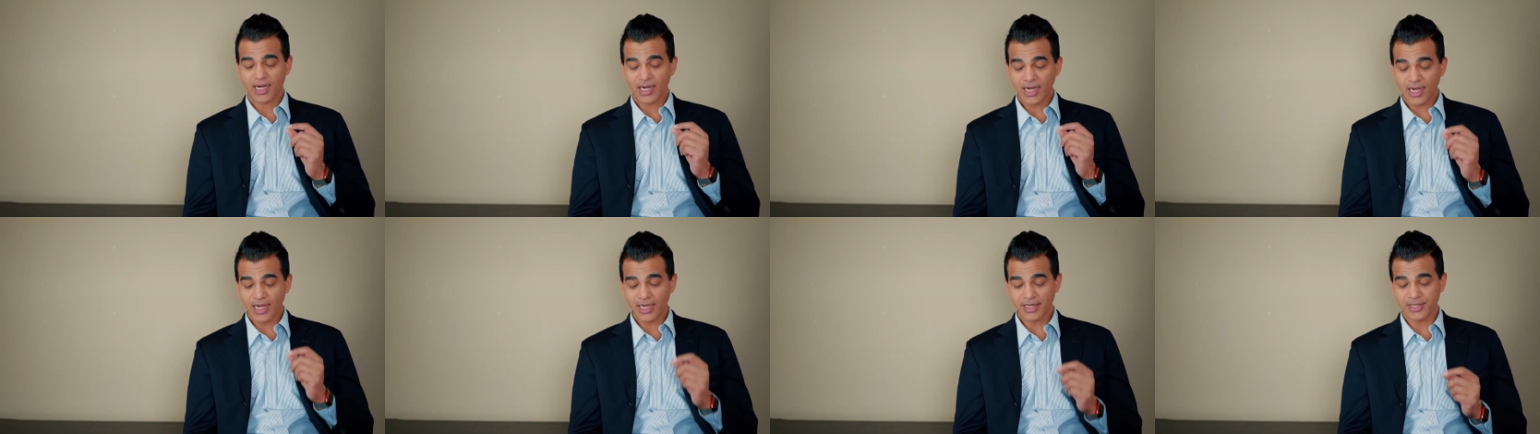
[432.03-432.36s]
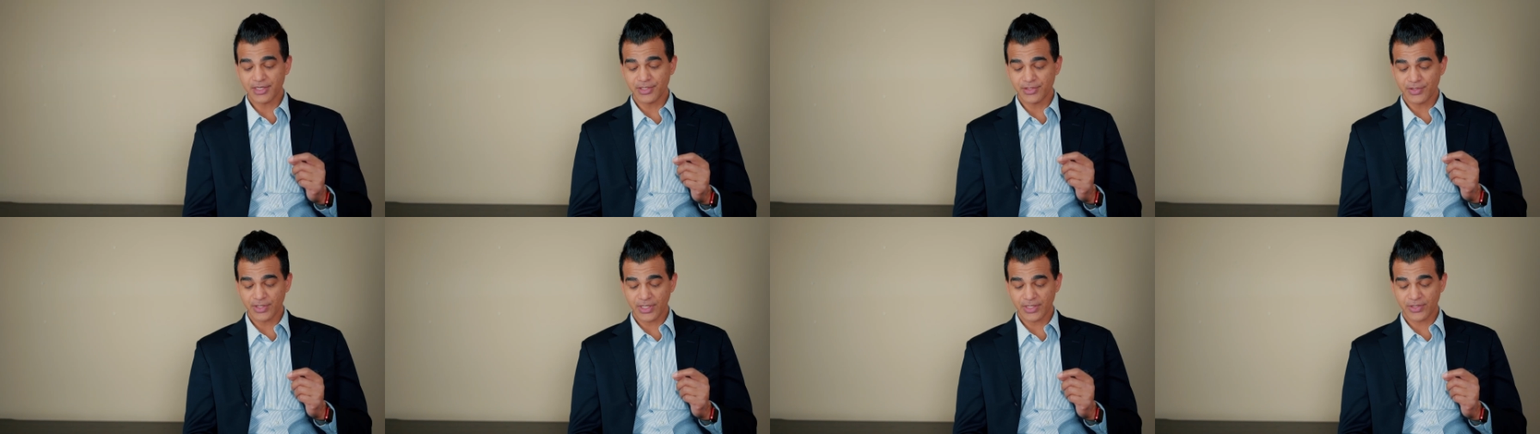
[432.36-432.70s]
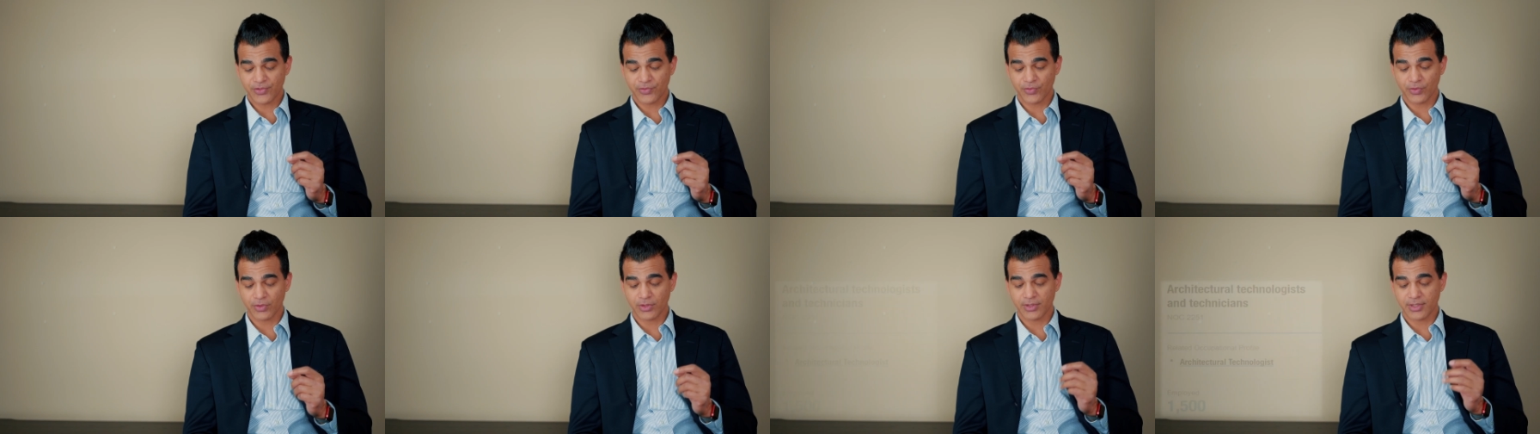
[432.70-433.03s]

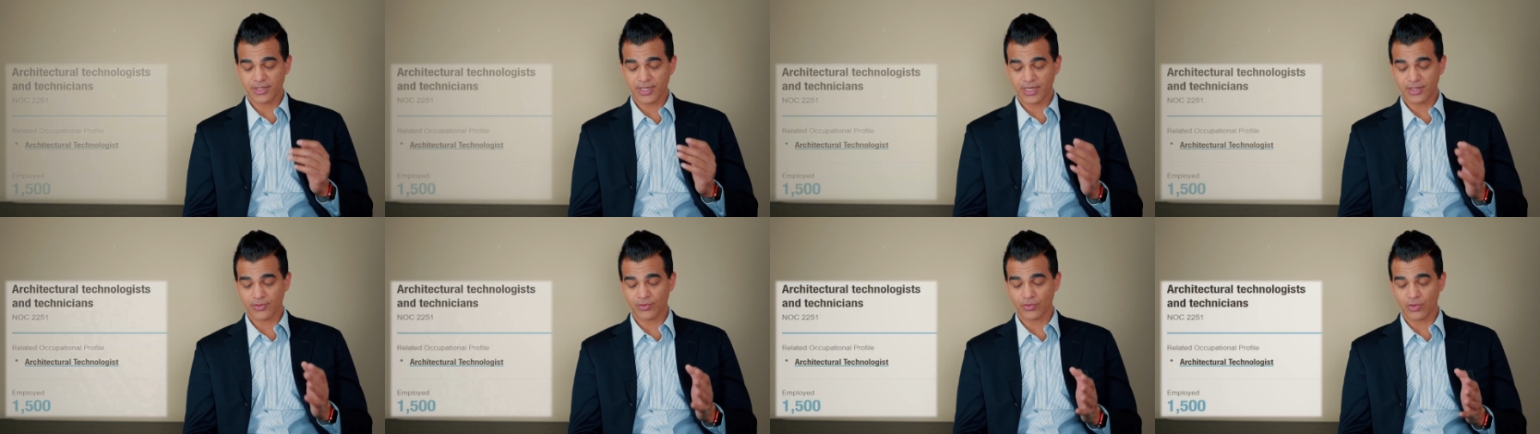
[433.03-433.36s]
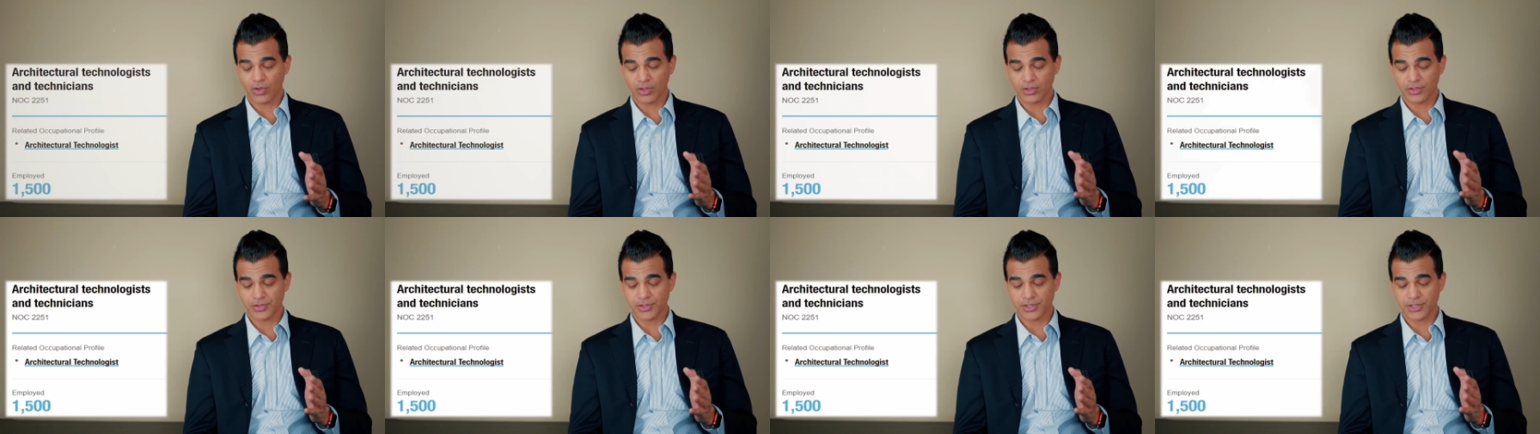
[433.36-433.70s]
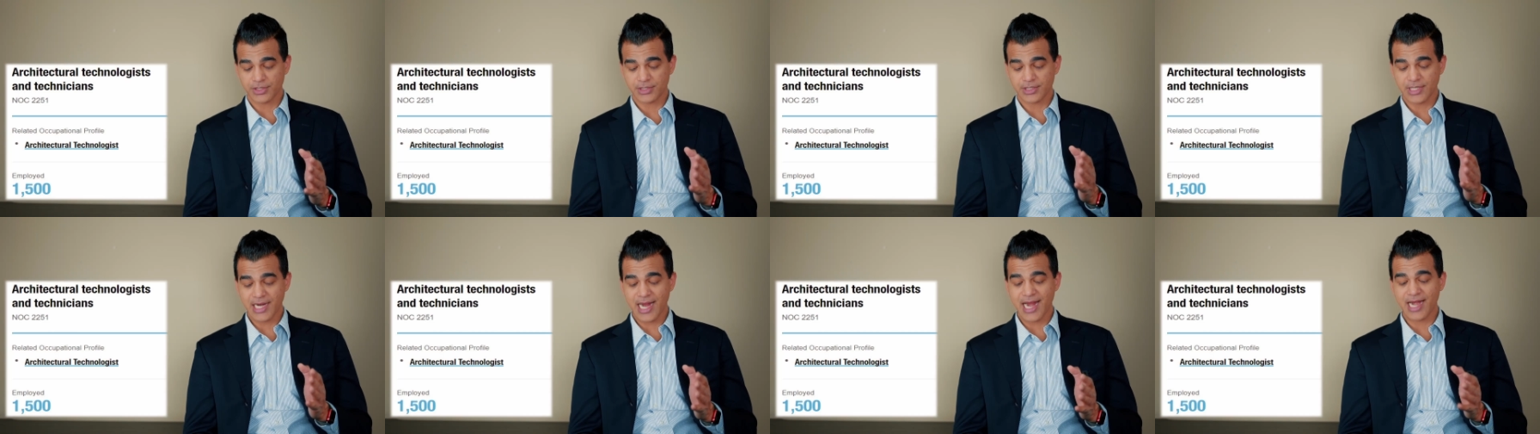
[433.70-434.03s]
Architectural
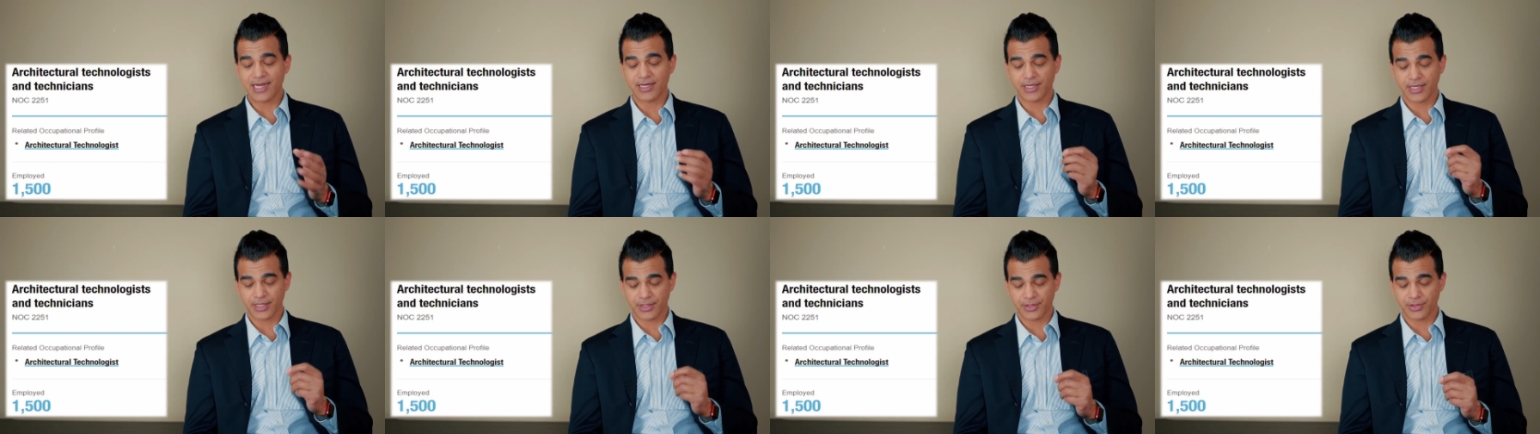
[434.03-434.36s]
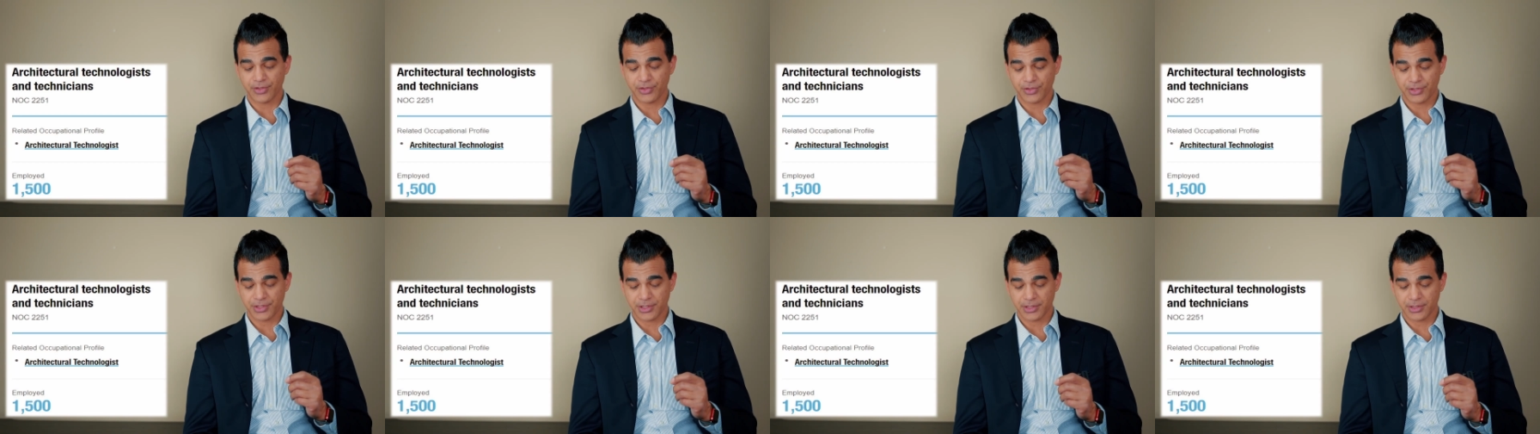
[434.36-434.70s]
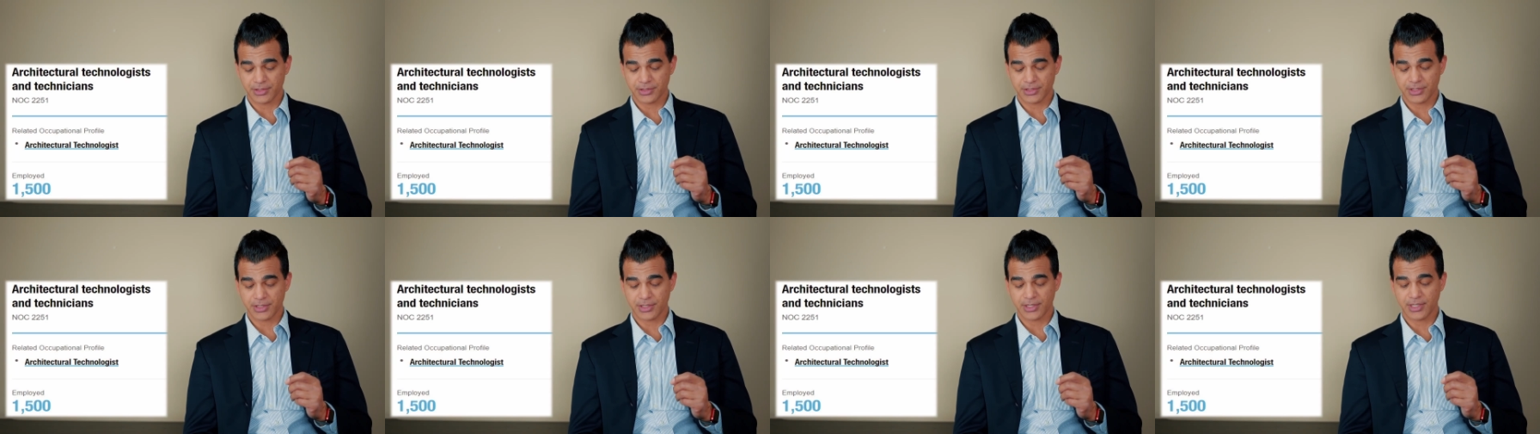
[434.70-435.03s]
technologists and
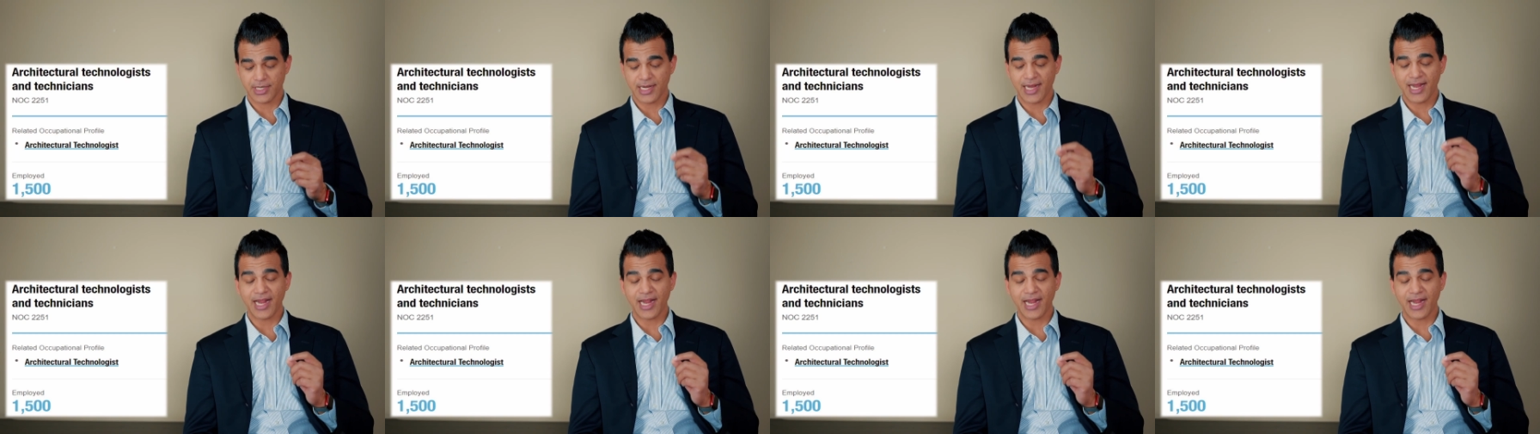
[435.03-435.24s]
technicians,